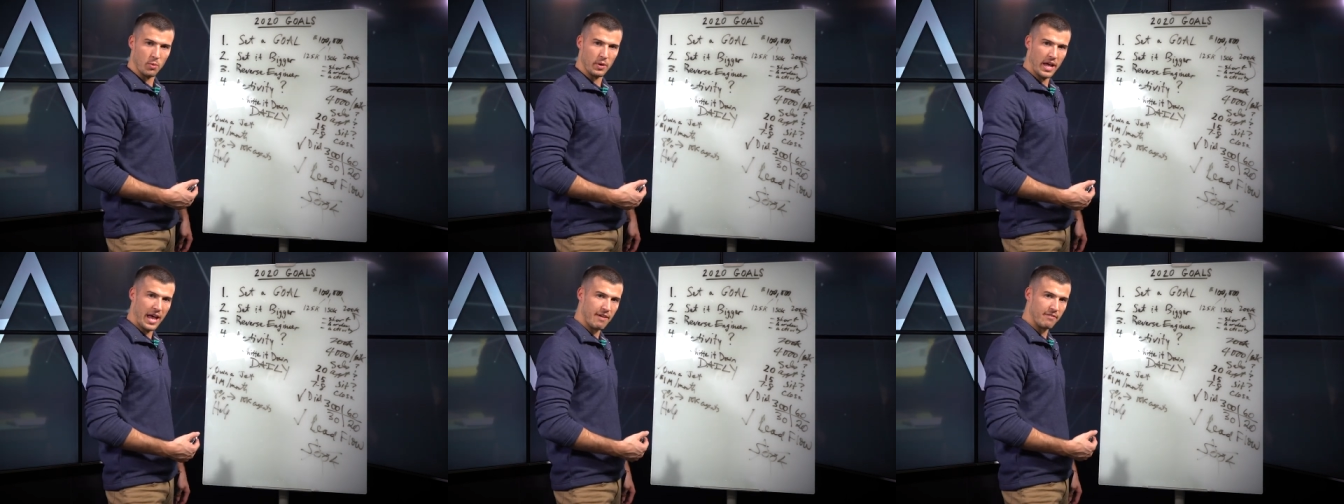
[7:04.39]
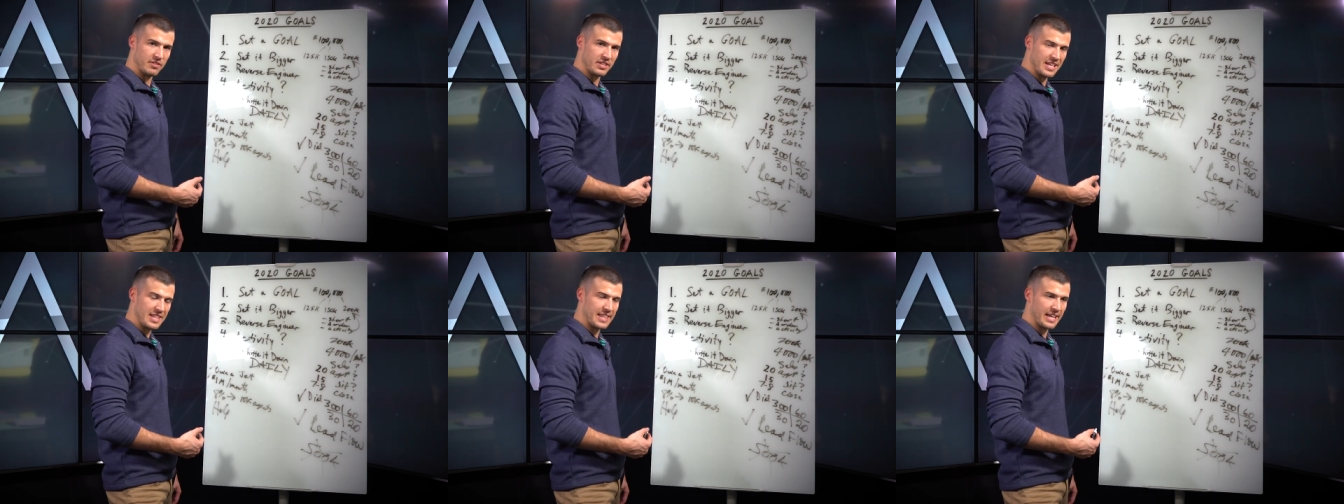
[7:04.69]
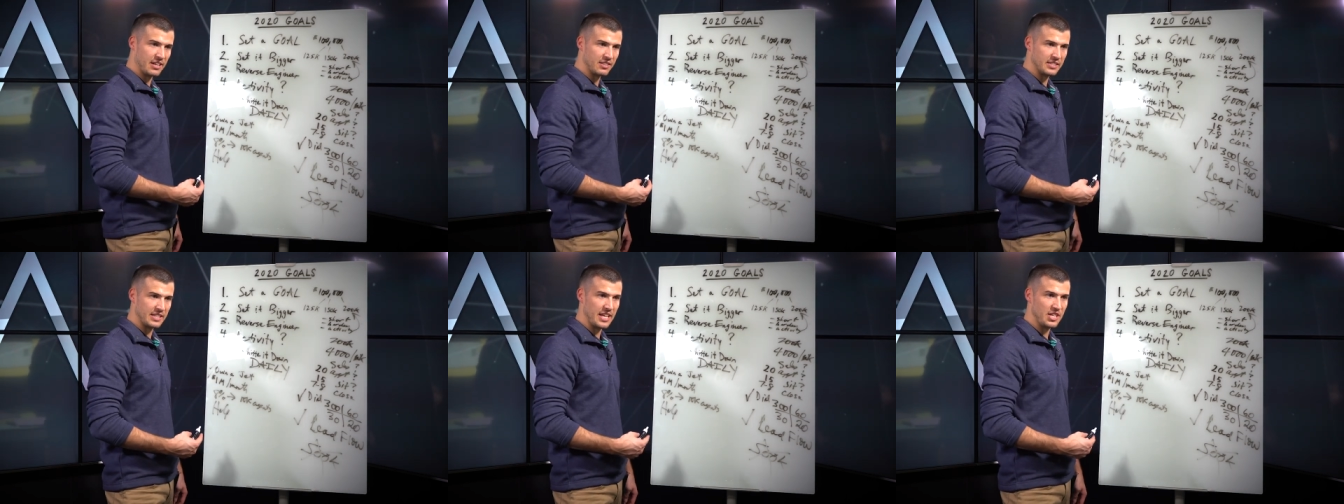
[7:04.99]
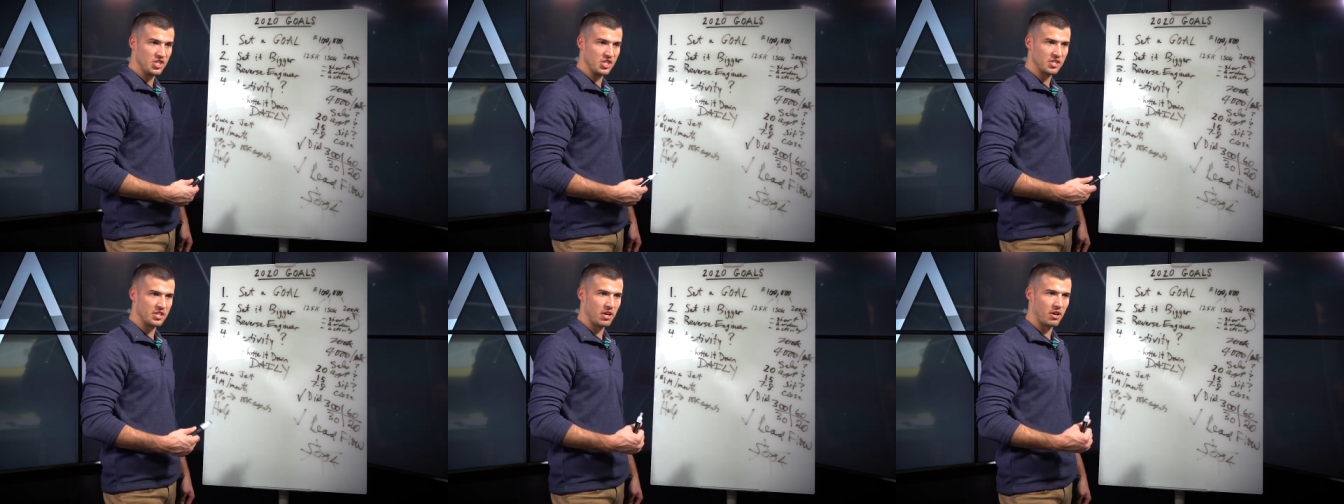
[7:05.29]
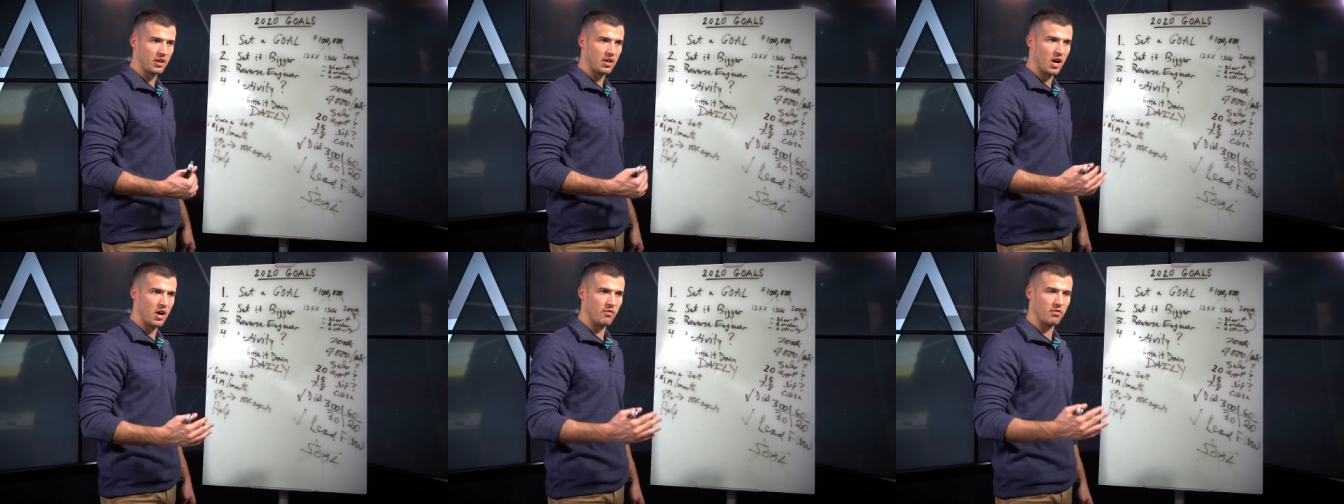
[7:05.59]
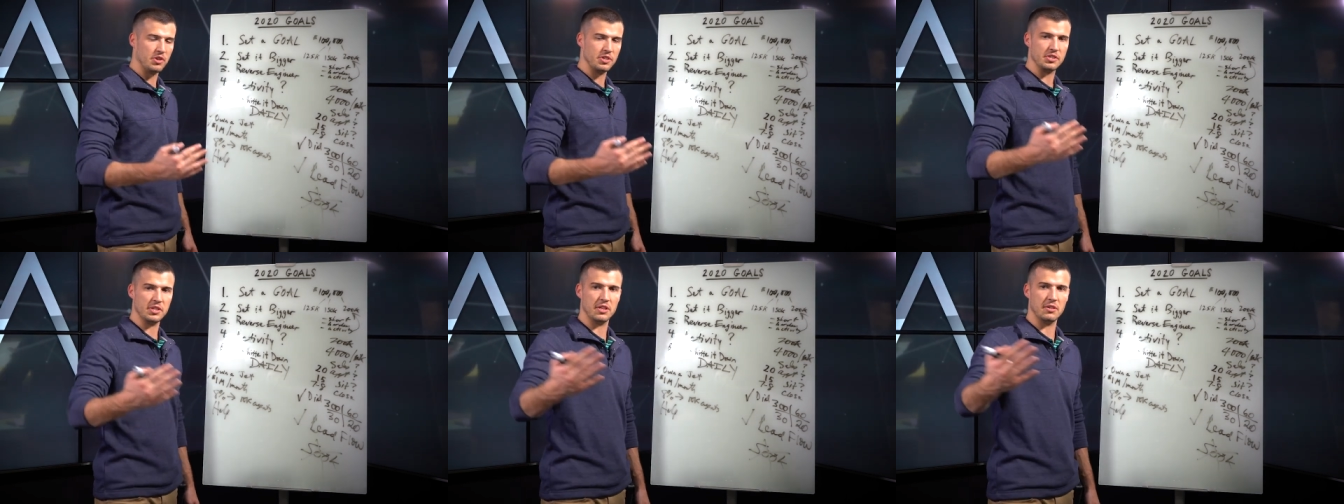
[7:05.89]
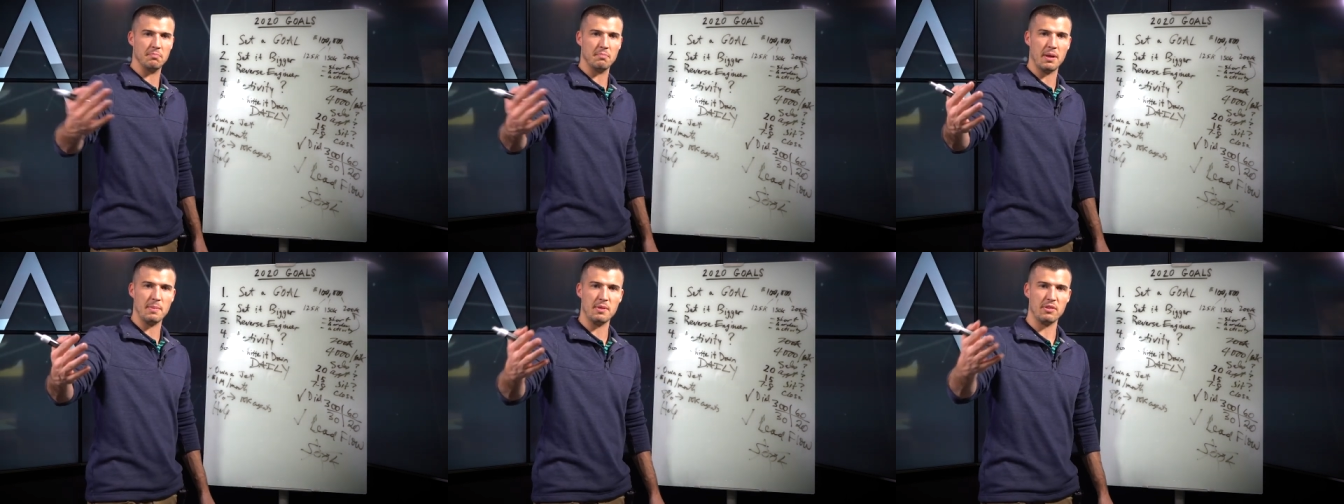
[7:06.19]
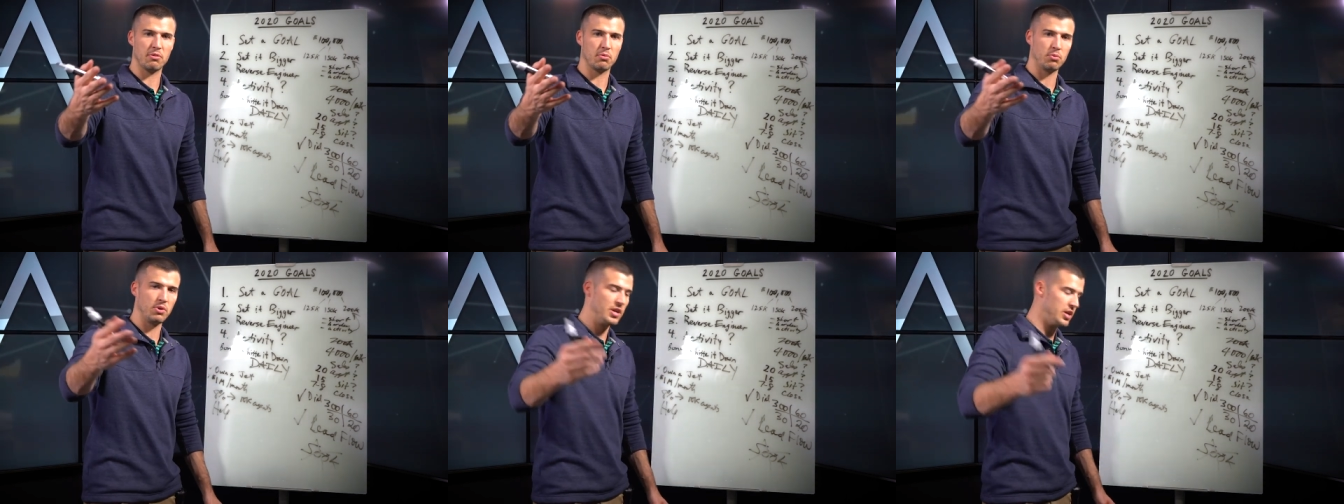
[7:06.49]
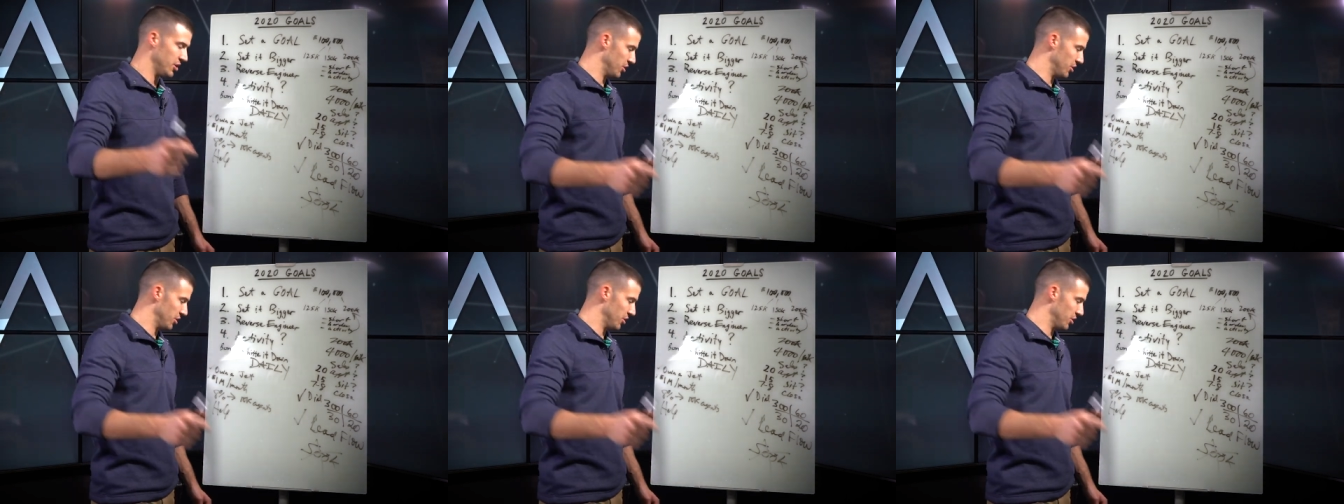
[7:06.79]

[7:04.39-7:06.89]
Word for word: we have 10,000 agents at our conference in maybe three